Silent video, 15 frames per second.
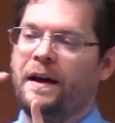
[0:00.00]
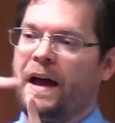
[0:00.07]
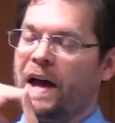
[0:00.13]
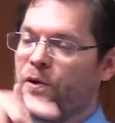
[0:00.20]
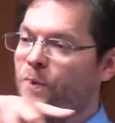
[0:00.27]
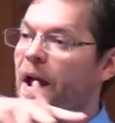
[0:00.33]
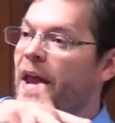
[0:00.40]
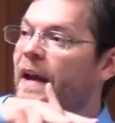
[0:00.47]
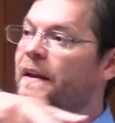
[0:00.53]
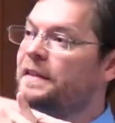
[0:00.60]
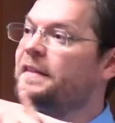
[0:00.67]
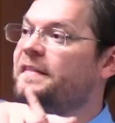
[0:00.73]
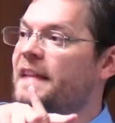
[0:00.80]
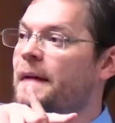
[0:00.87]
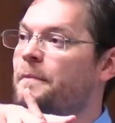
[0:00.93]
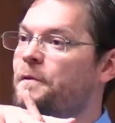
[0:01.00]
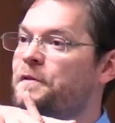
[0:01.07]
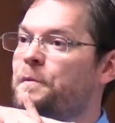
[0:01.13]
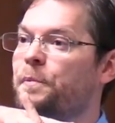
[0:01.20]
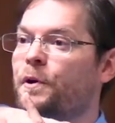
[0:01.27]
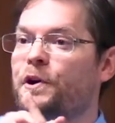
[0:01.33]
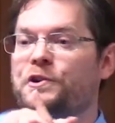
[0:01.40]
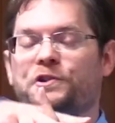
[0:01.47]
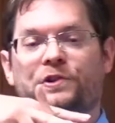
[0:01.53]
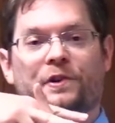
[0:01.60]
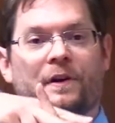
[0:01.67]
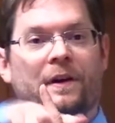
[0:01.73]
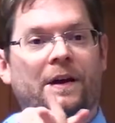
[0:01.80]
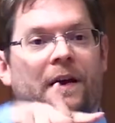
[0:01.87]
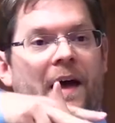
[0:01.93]
and ran into the stem of the bush
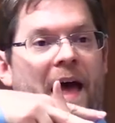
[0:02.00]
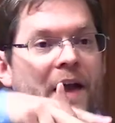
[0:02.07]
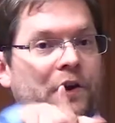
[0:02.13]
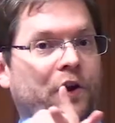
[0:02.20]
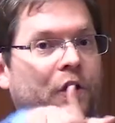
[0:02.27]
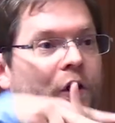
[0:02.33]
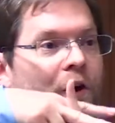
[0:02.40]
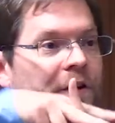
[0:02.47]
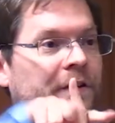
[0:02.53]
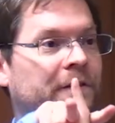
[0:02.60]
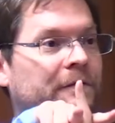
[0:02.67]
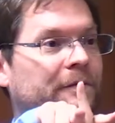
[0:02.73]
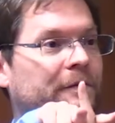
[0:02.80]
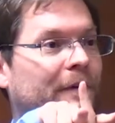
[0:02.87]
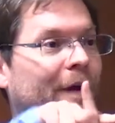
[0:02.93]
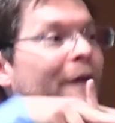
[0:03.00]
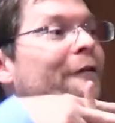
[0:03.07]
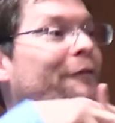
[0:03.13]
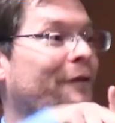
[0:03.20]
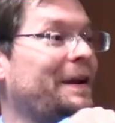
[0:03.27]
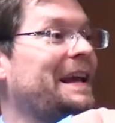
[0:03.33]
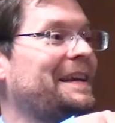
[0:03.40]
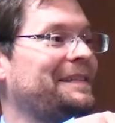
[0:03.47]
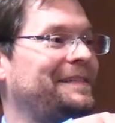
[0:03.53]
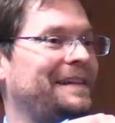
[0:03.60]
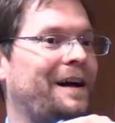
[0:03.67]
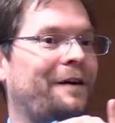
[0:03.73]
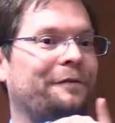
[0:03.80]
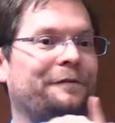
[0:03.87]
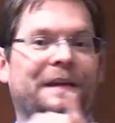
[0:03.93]
and couldn't free
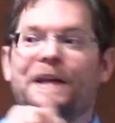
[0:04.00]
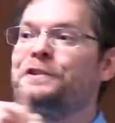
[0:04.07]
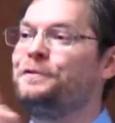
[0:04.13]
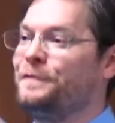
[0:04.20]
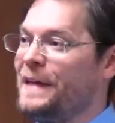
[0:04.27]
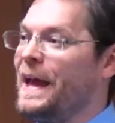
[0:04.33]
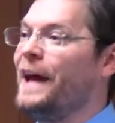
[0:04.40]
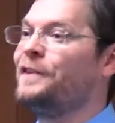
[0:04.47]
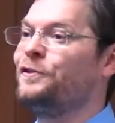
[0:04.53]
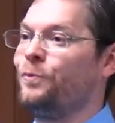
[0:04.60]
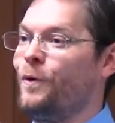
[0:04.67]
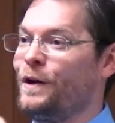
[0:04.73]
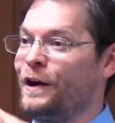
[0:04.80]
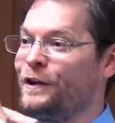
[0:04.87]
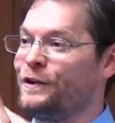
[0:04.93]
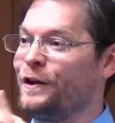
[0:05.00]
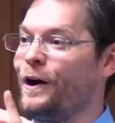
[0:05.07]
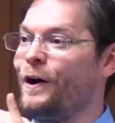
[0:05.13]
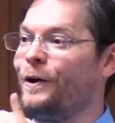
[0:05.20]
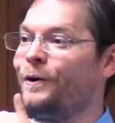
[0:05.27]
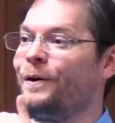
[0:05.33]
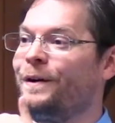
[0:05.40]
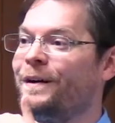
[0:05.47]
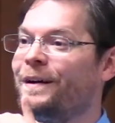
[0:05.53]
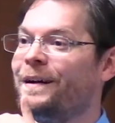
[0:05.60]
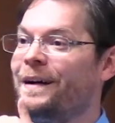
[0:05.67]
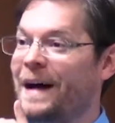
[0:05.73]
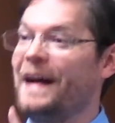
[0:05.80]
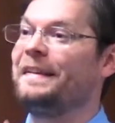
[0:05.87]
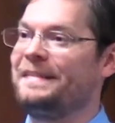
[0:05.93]
itself. Each of the heads wanted to go
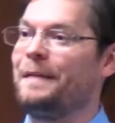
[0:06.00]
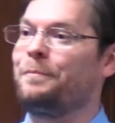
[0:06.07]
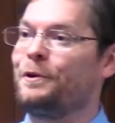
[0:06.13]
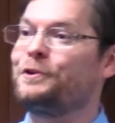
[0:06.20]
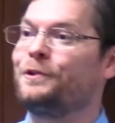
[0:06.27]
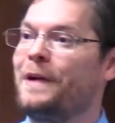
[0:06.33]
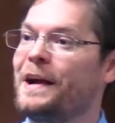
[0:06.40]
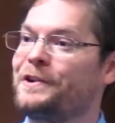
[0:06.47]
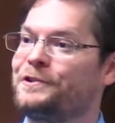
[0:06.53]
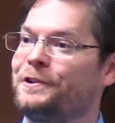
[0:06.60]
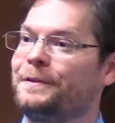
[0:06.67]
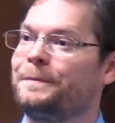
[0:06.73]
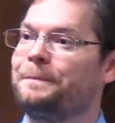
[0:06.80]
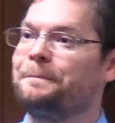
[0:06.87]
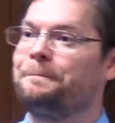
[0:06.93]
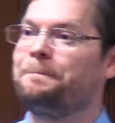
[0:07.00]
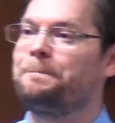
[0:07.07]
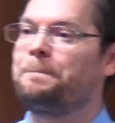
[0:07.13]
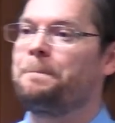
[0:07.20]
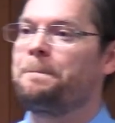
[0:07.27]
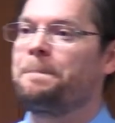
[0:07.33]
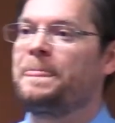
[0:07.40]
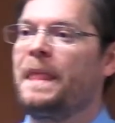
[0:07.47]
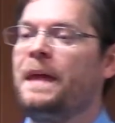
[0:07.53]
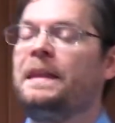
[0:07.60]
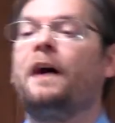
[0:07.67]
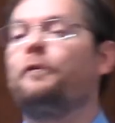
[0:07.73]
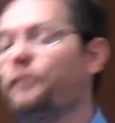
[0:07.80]
a separate direction. Now,